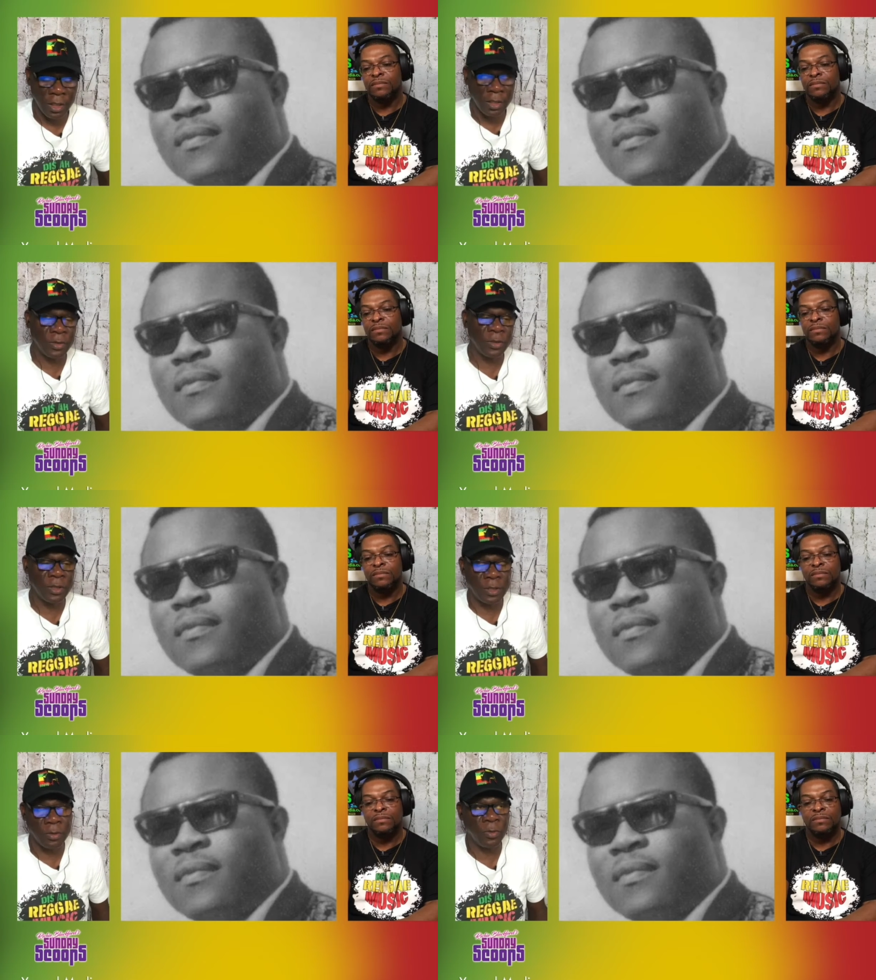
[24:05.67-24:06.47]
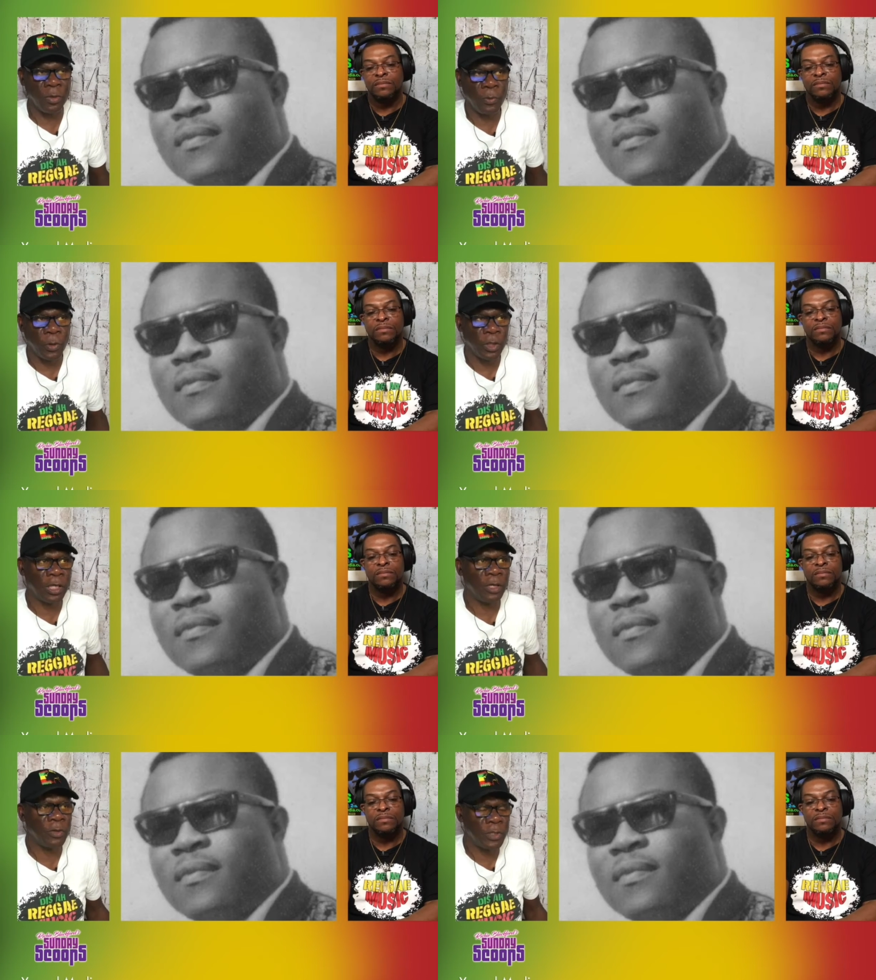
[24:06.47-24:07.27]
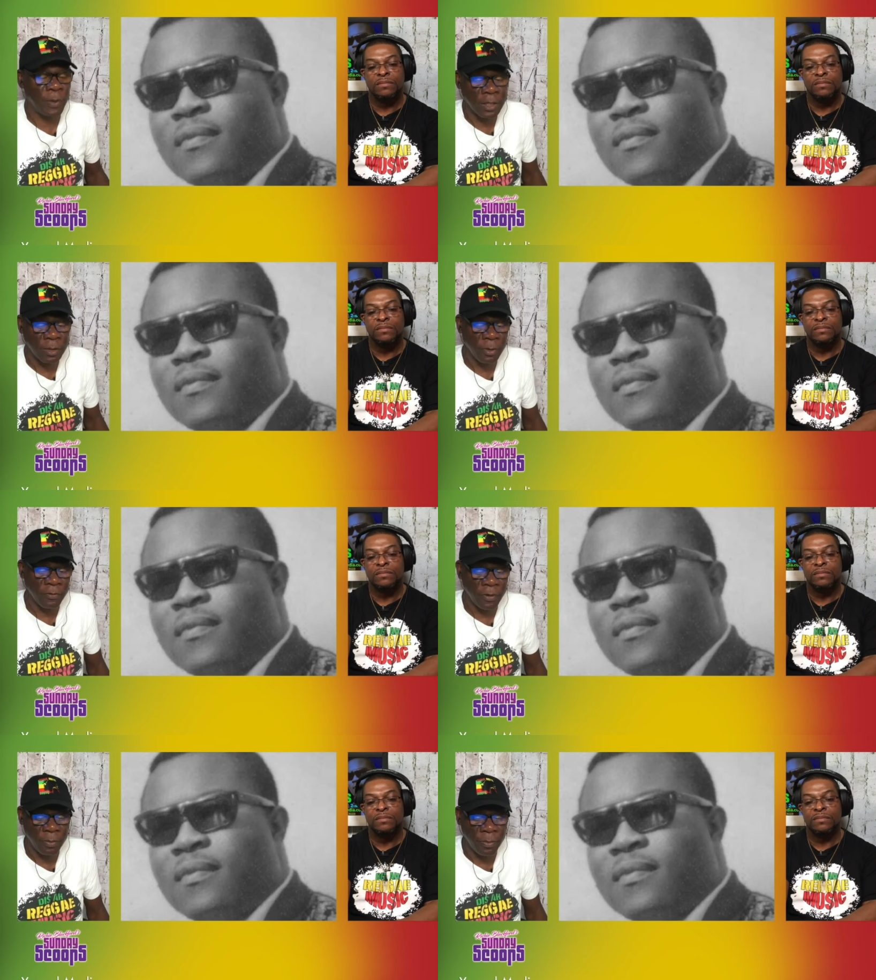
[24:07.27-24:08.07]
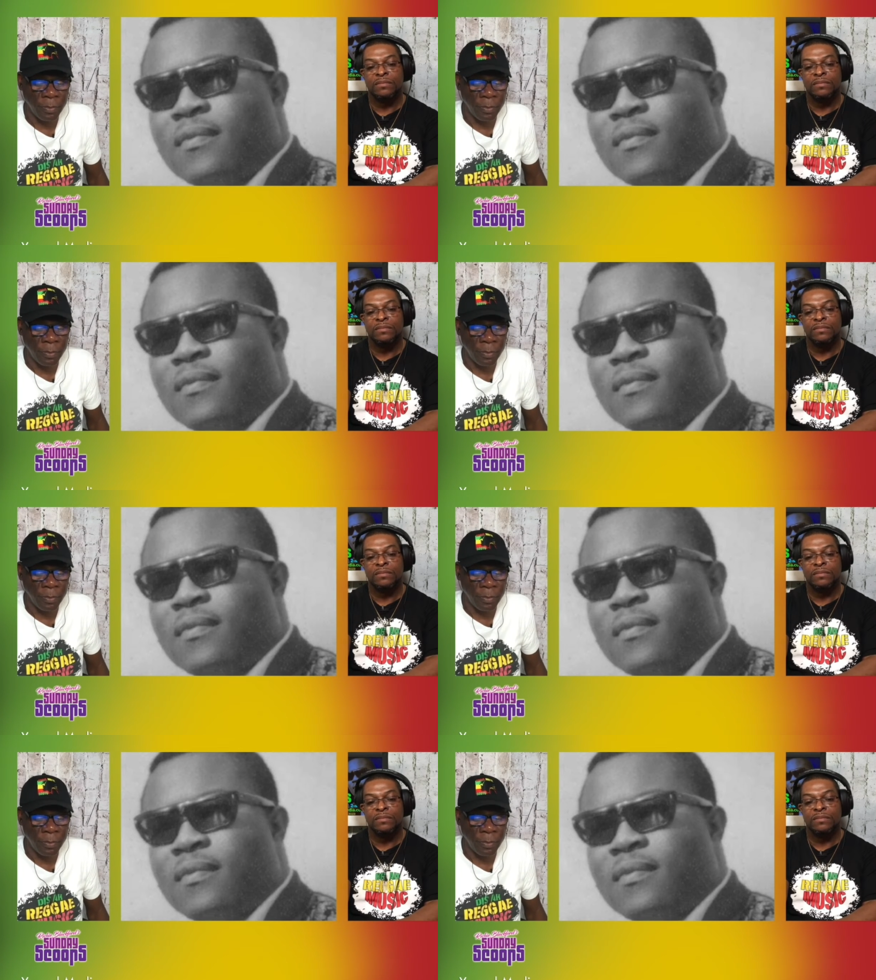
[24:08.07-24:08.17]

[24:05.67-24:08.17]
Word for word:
Speaker 1: is reportedly responsible for